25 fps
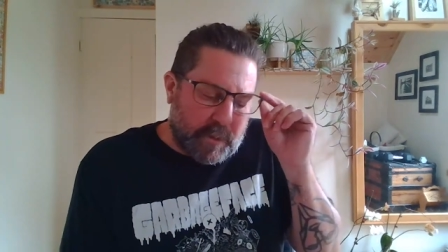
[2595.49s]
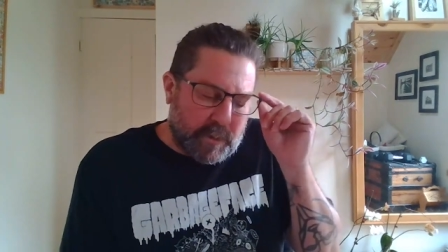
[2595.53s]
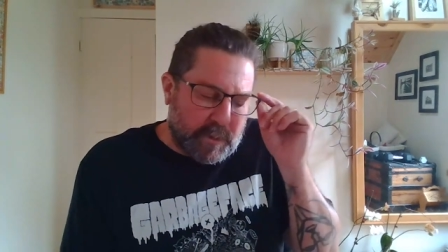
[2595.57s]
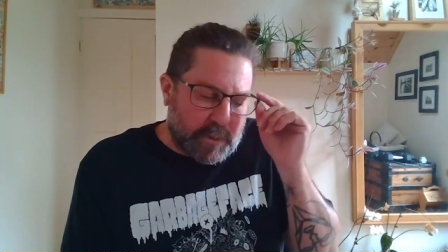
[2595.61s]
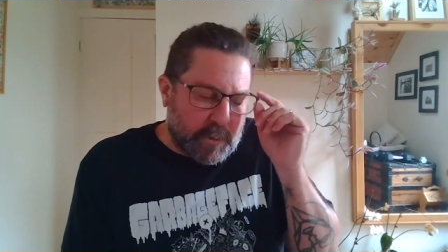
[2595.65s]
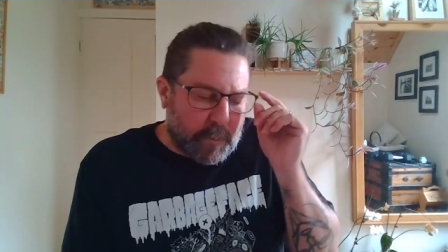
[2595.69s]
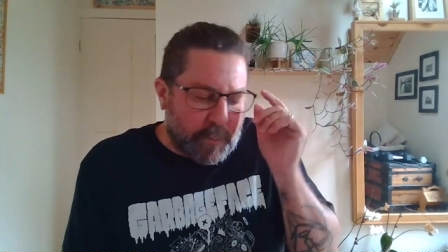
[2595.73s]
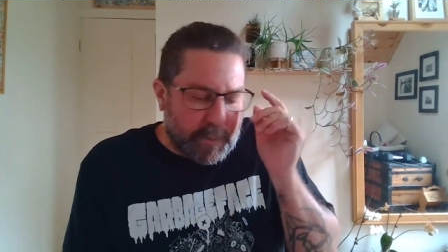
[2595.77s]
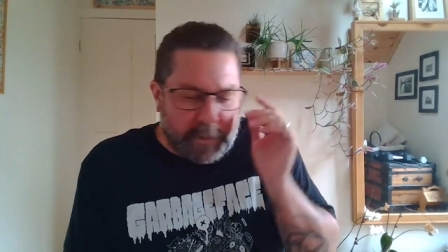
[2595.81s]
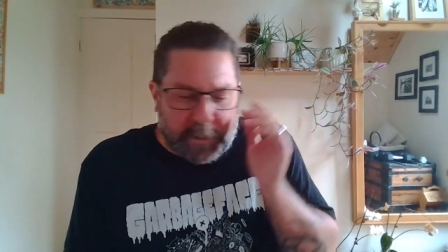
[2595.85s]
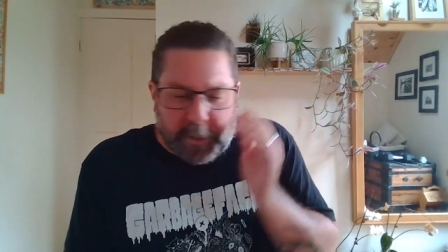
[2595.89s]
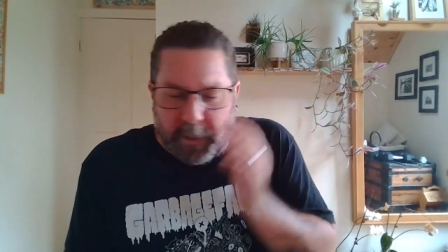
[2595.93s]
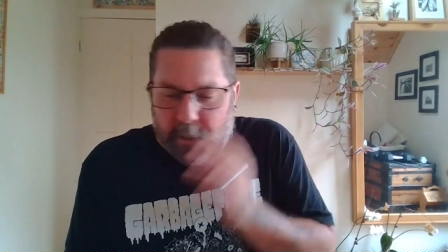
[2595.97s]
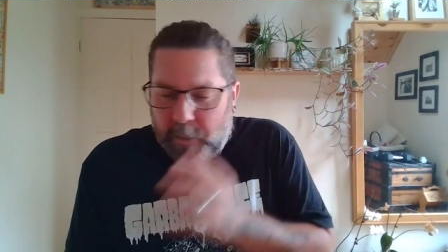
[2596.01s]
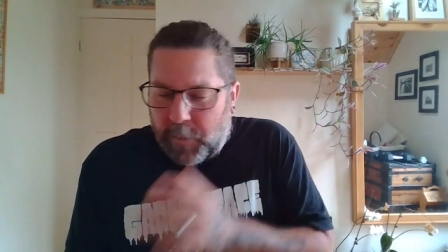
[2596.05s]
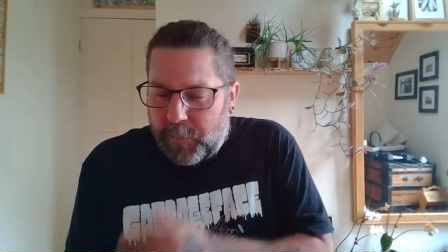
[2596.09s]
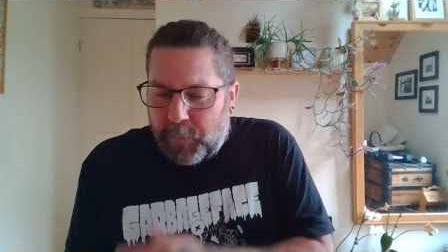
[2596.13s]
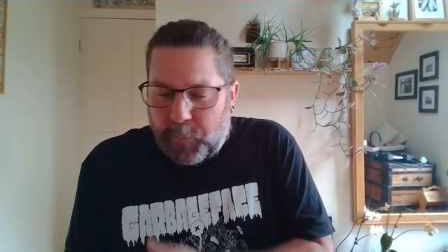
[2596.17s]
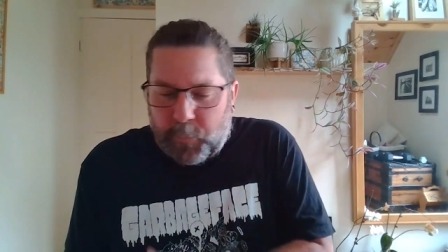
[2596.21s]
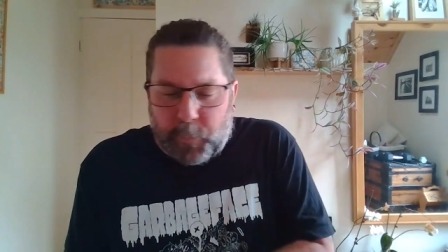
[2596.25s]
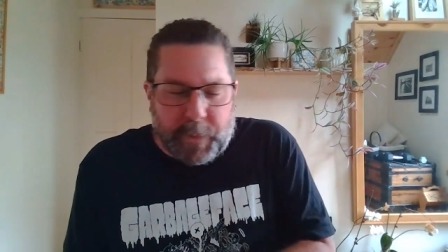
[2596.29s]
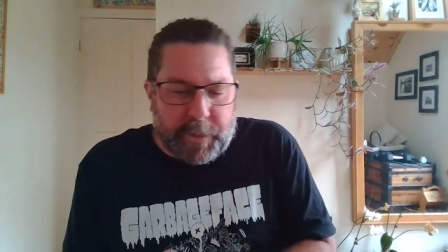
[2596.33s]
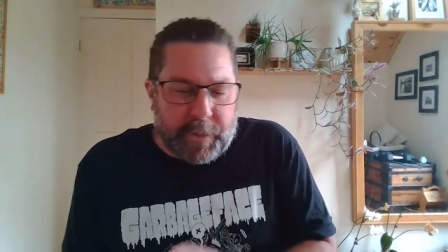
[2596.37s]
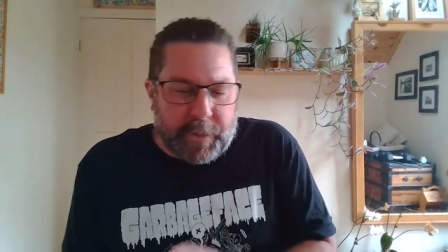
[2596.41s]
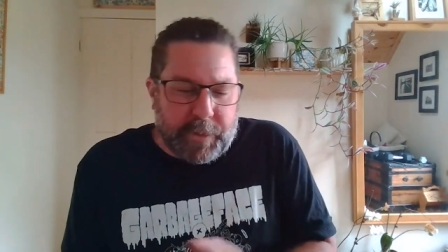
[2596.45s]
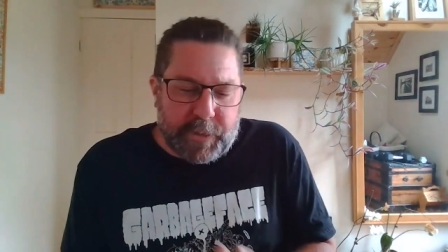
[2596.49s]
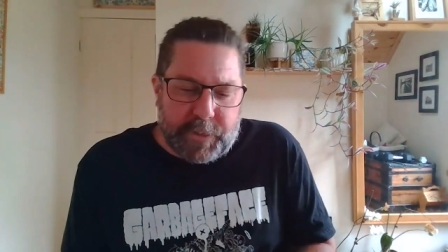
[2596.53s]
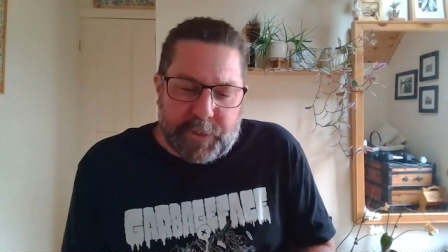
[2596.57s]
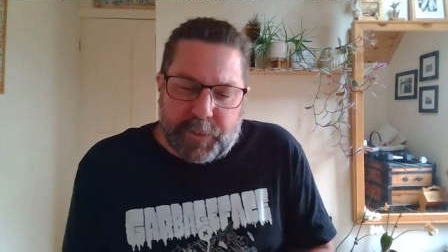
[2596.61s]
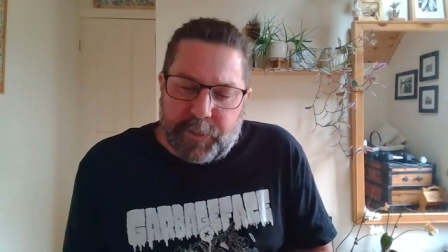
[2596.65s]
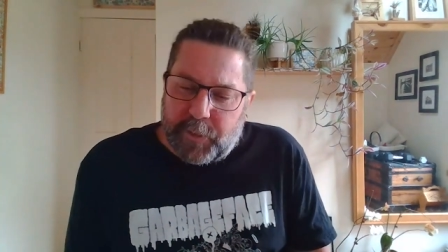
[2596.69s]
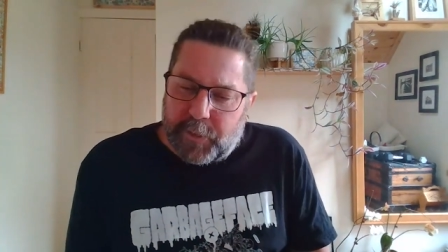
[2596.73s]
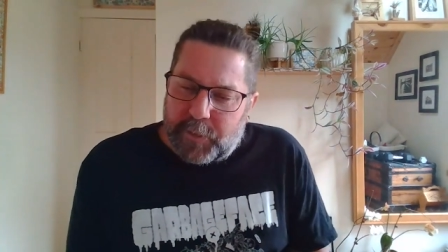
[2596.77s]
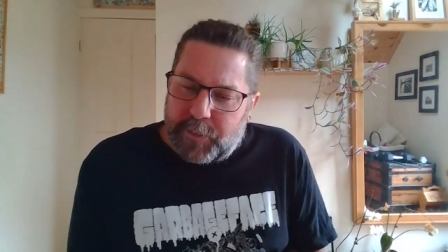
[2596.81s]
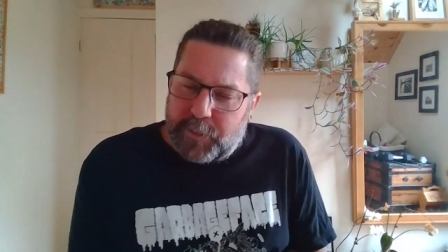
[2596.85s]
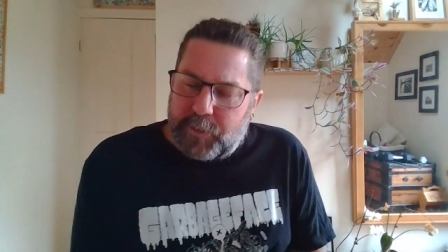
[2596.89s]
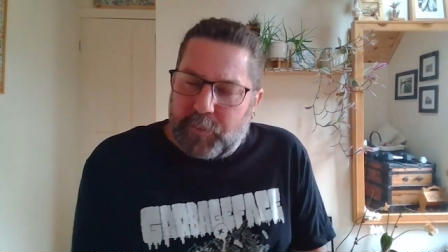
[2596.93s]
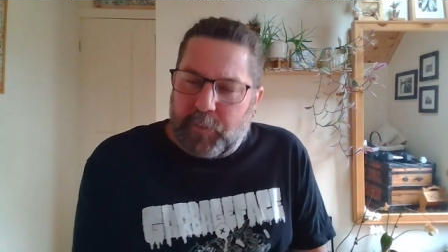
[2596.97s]
and going to all the weirdest
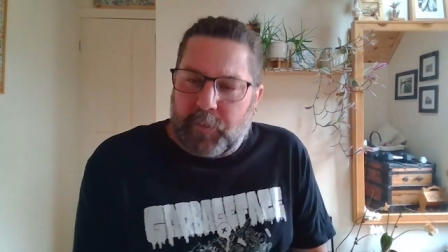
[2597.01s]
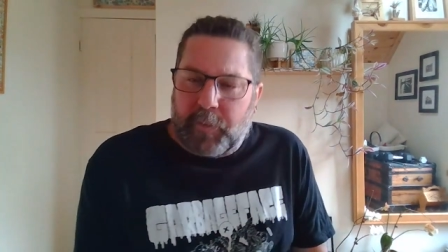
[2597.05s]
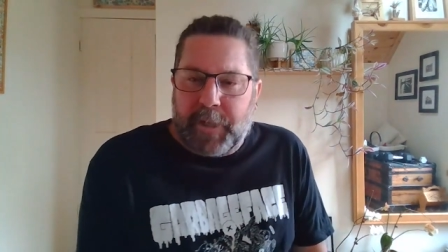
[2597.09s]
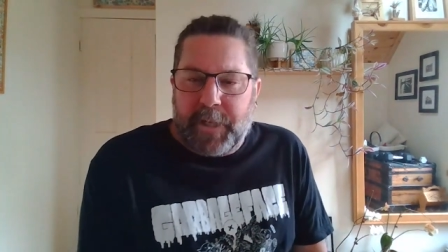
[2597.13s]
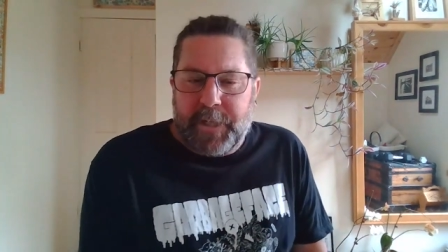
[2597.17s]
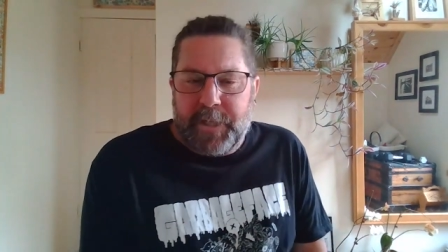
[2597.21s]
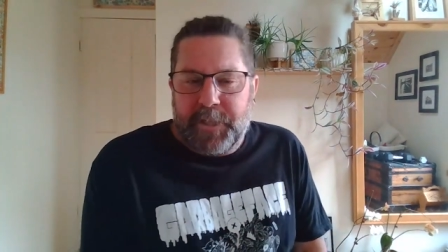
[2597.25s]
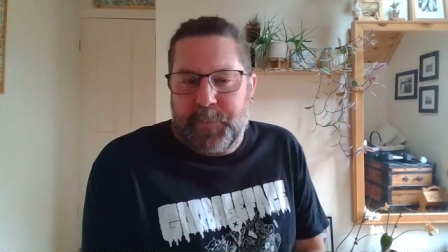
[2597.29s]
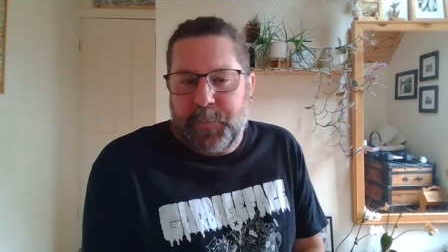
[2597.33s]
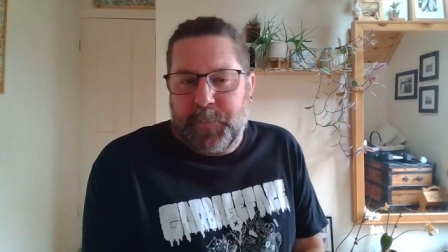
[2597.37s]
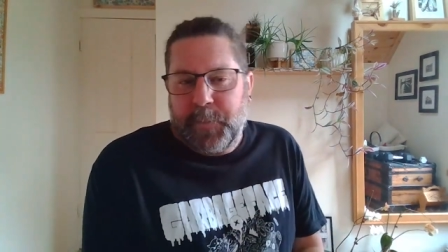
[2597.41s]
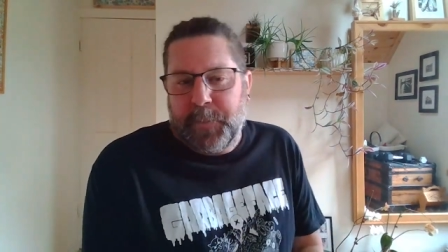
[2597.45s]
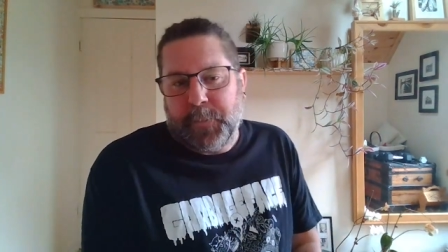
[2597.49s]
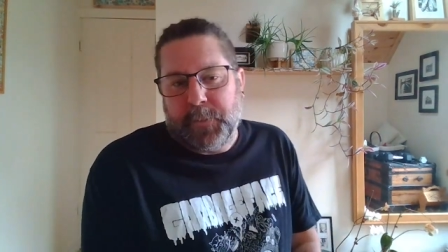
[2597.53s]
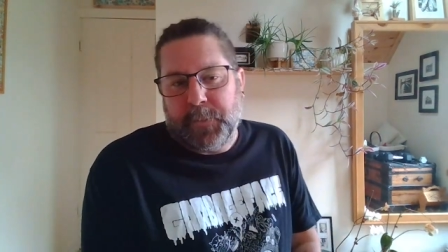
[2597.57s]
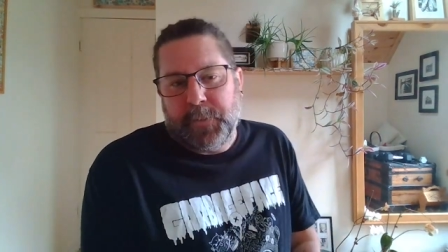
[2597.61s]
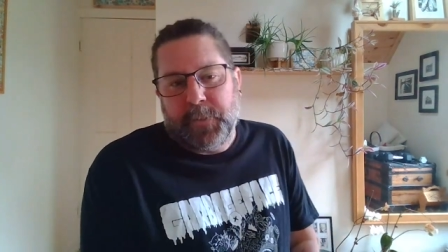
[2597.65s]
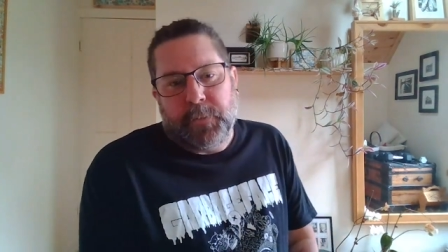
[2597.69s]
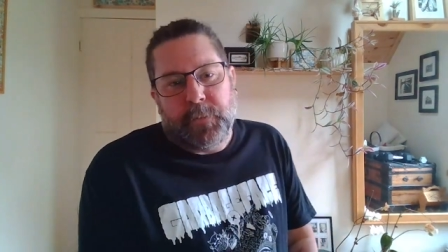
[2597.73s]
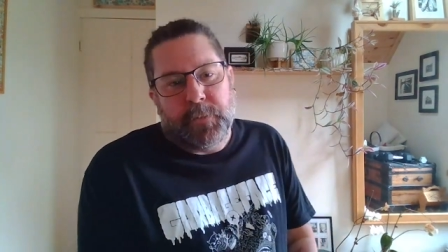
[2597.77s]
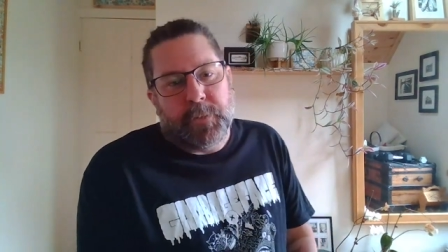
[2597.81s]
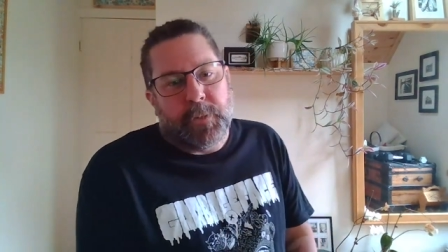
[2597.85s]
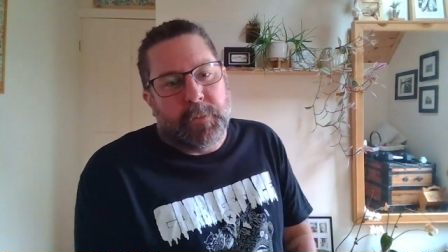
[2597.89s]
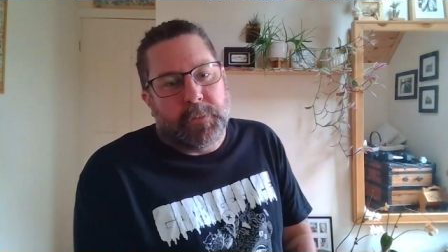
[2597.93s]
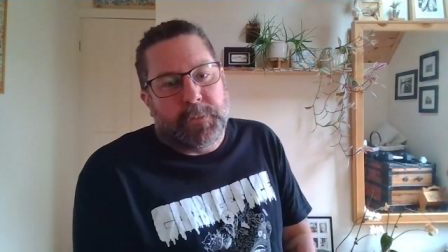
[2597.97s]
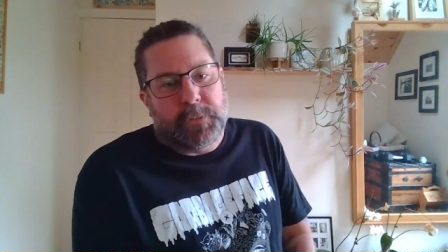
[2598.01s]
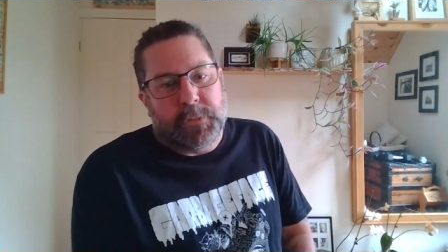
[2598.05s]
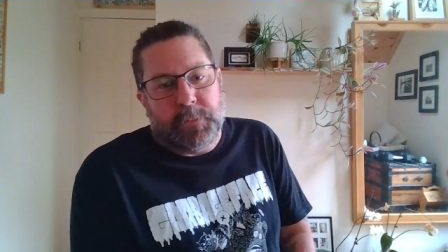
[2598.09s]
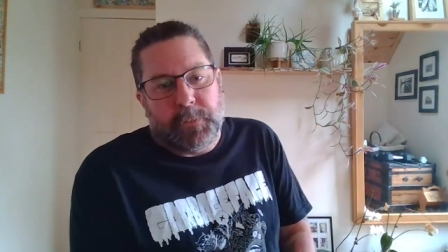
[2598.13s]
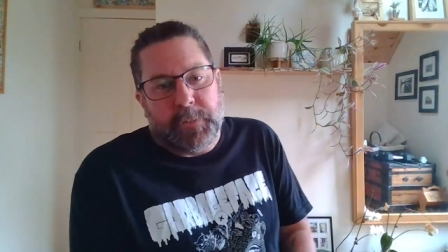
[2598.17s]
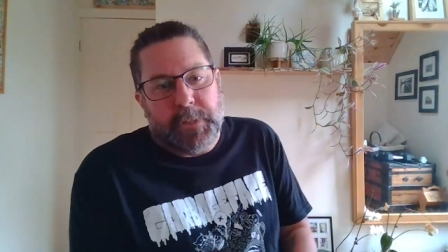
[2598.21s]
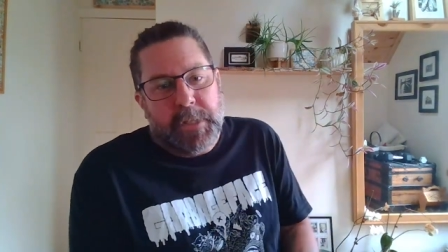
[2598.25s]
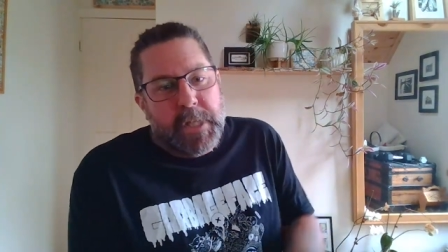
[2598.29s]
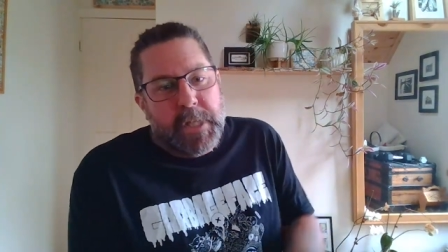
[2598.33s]
nooks and crannies people don't go to, and